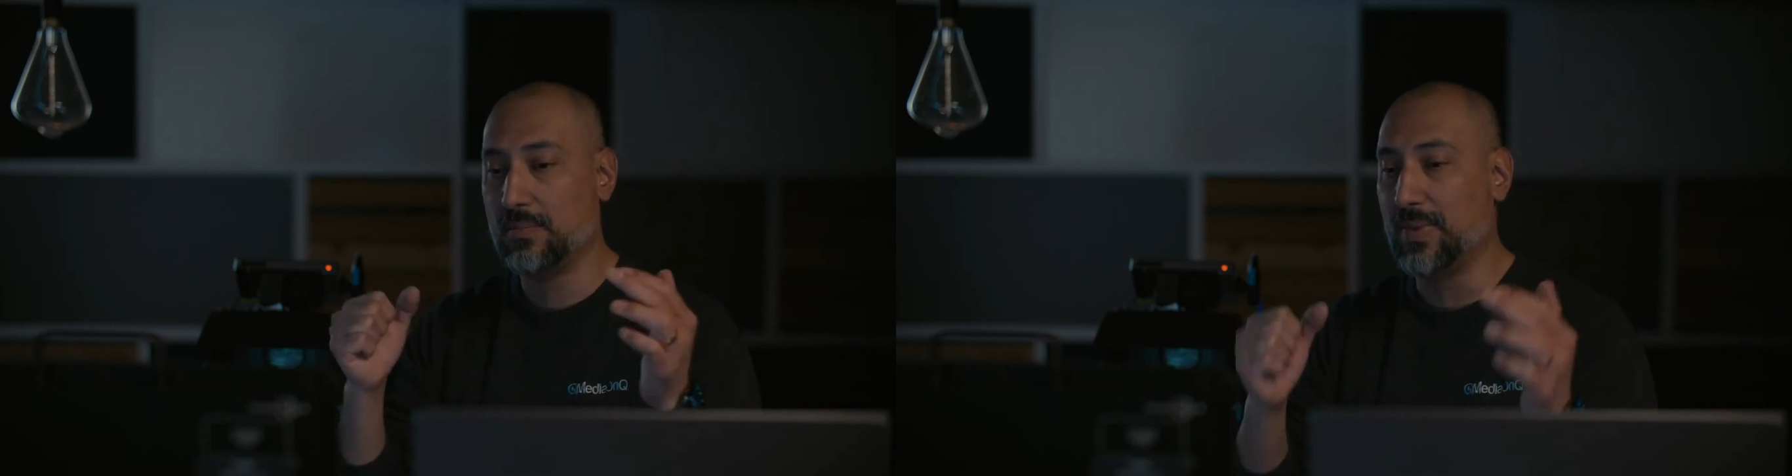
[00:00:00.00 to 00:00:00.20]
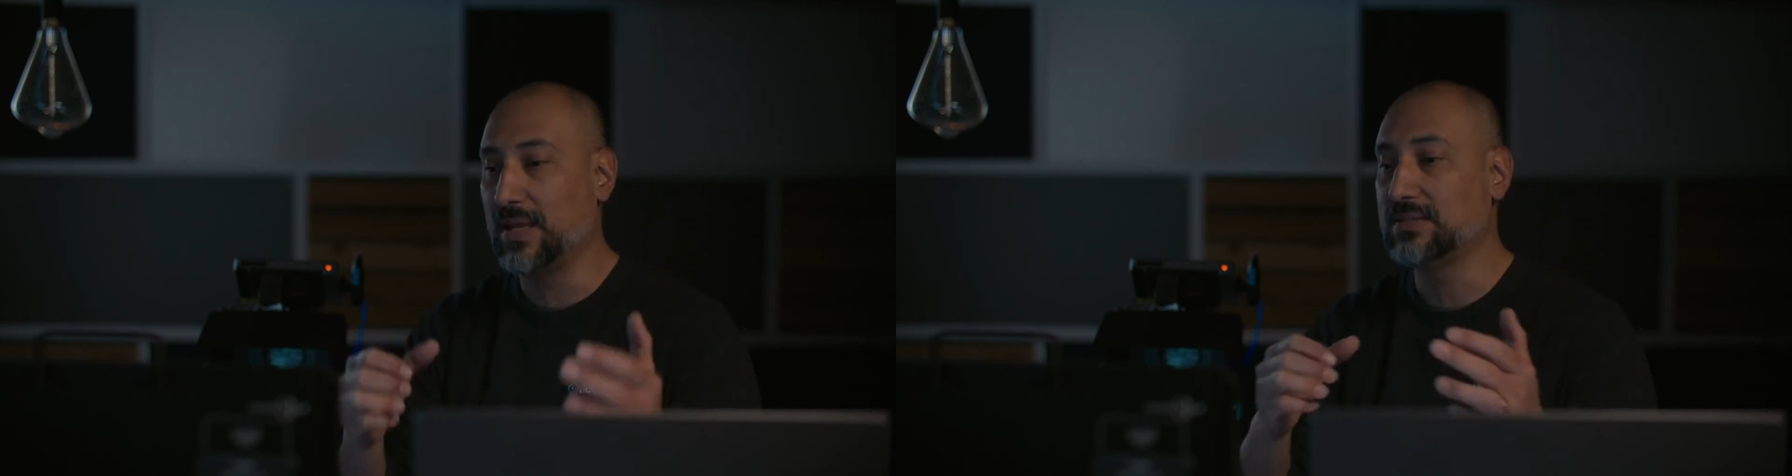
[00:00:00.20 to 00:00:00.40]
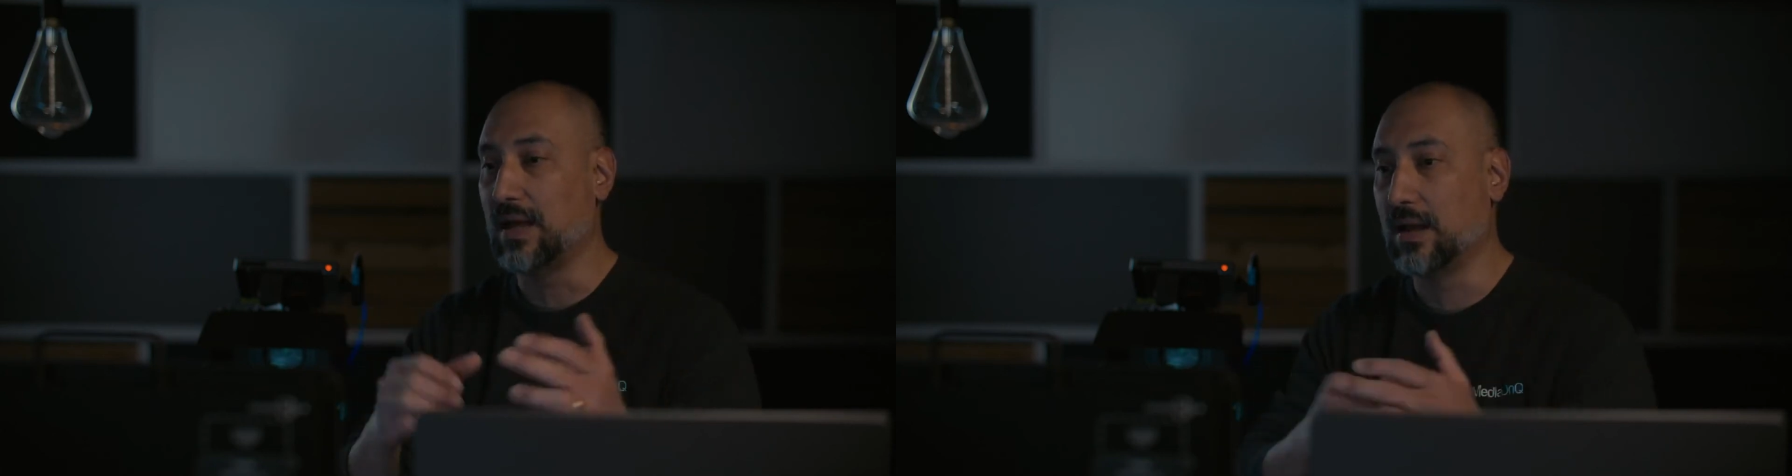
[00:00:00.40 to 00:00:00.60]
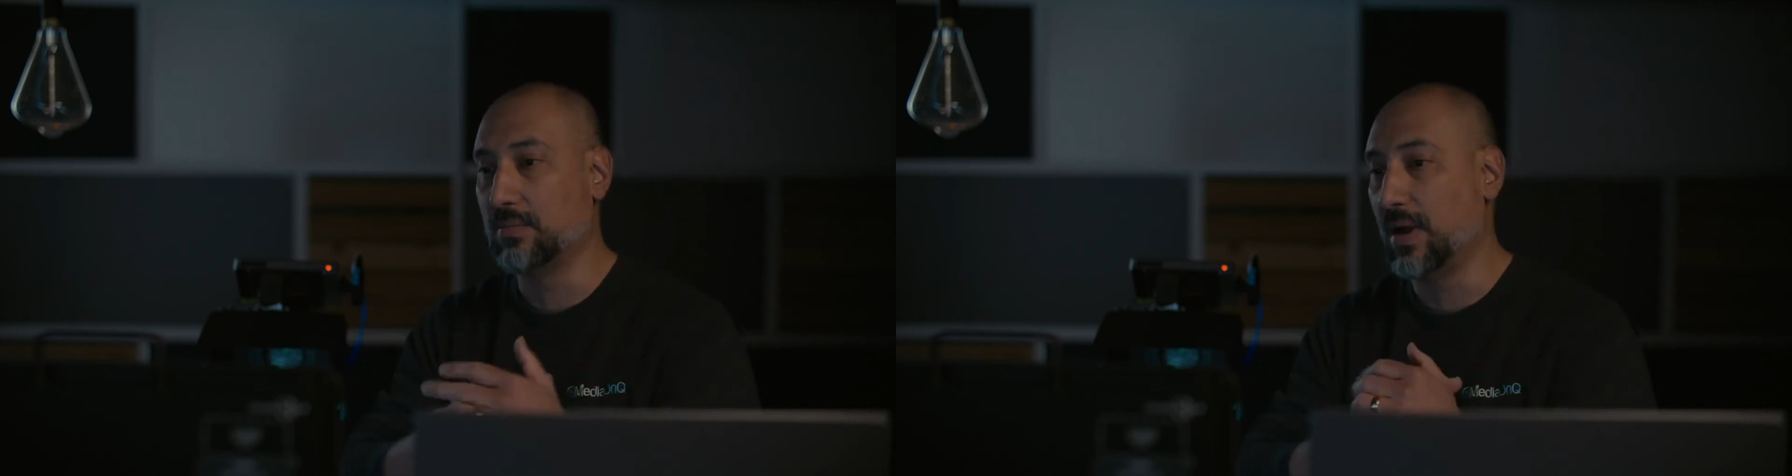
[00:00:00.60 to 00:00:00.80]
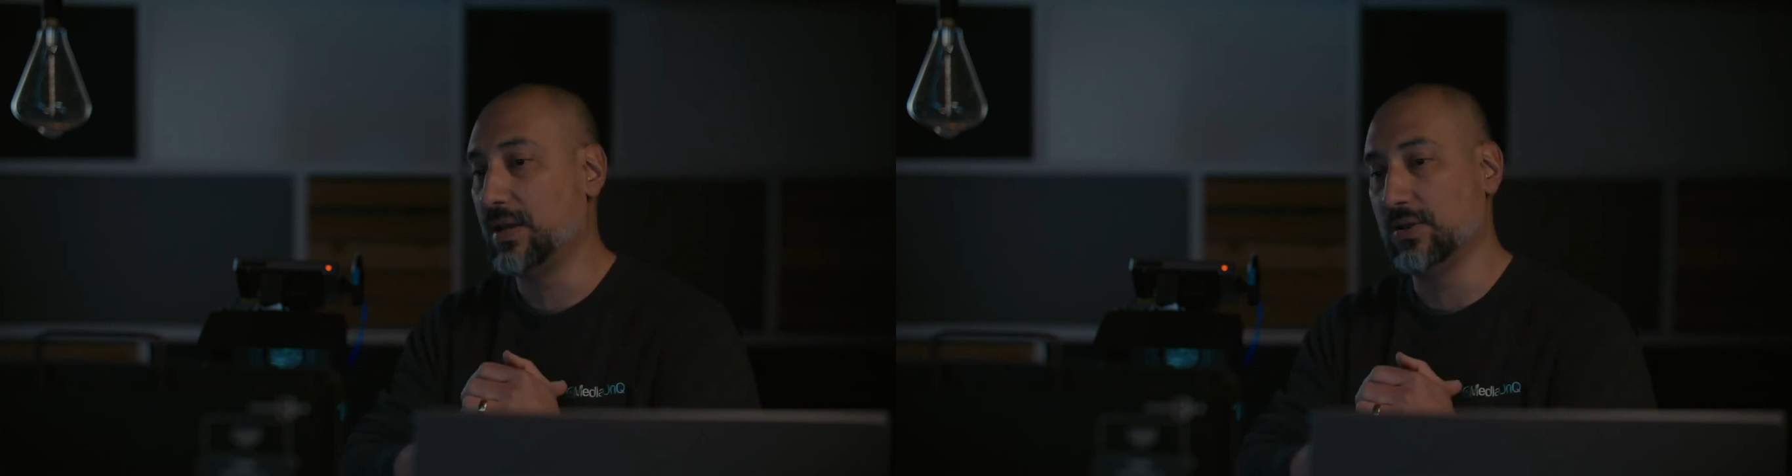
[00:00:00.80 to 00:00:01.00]
based on
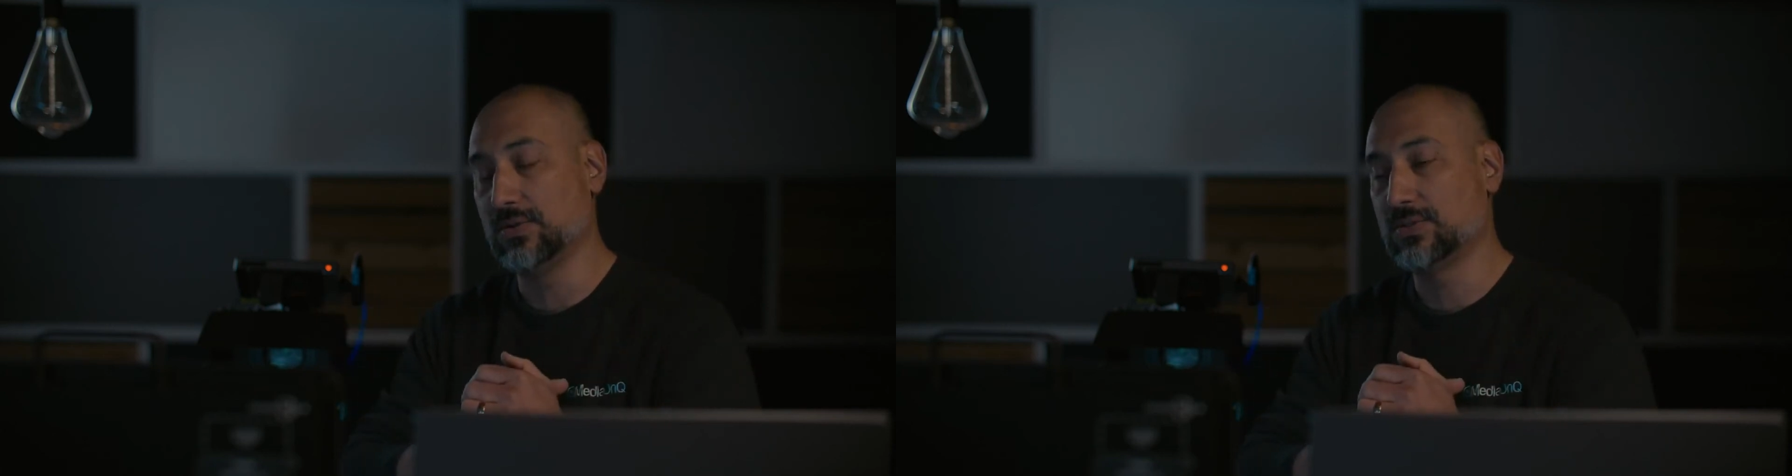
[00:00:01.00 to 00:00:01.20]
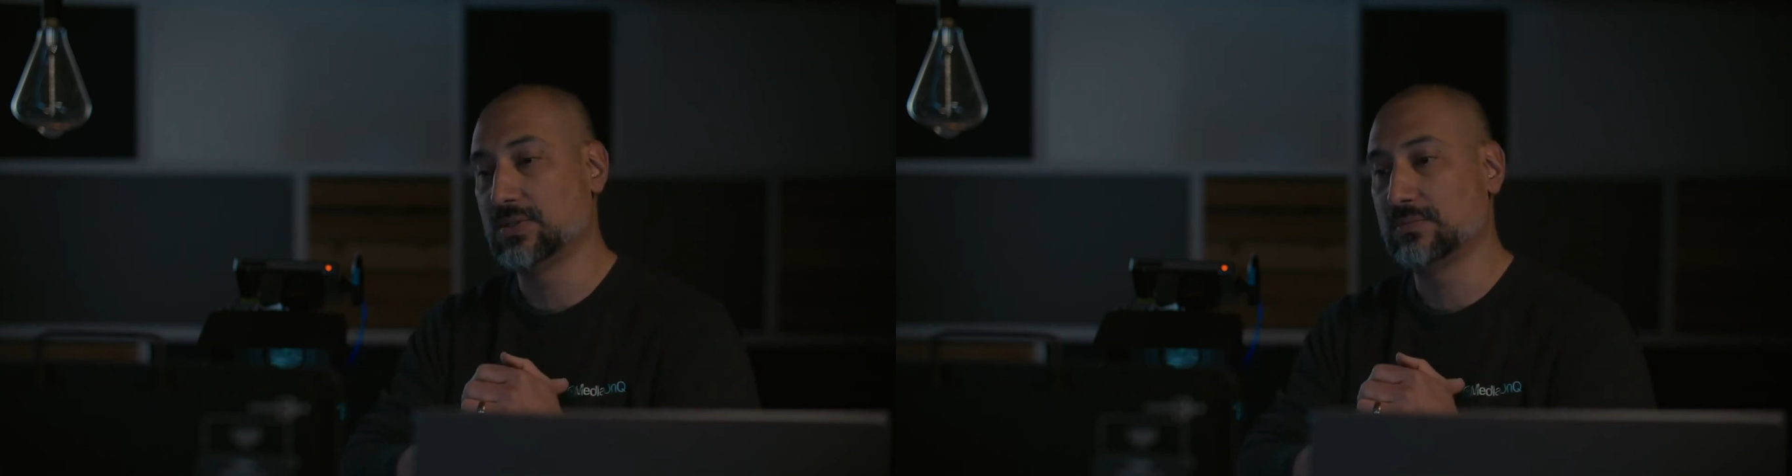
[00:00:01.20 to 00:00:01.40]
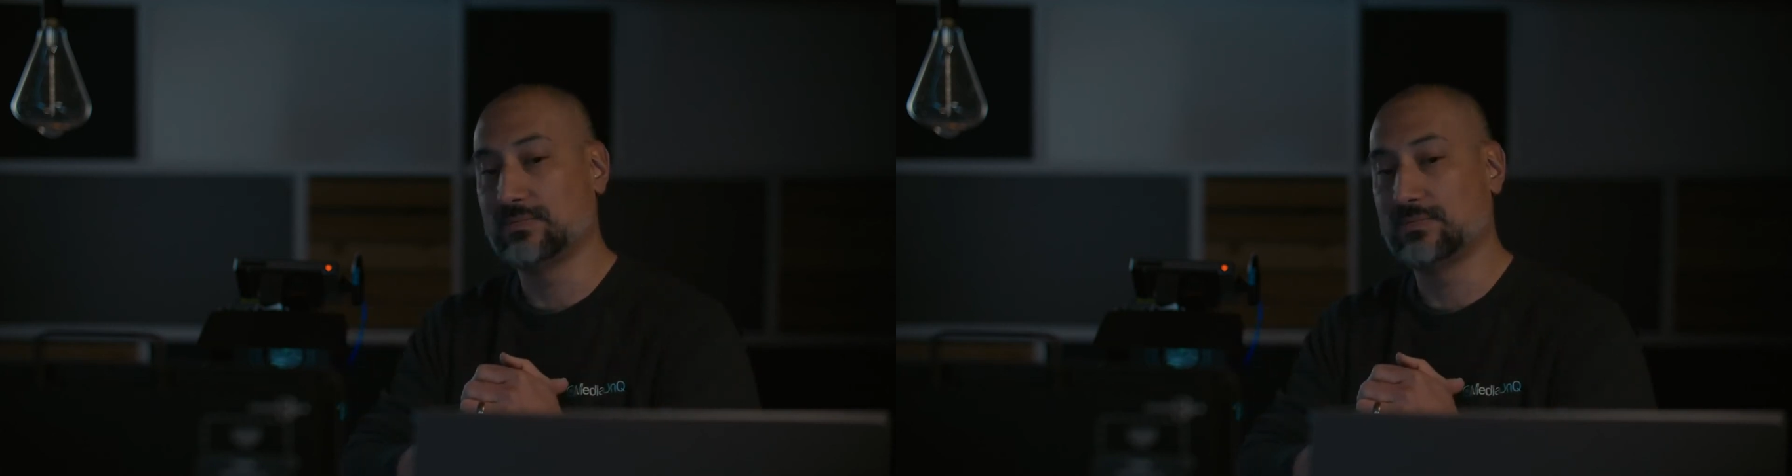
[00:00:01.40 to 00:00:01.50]
my use.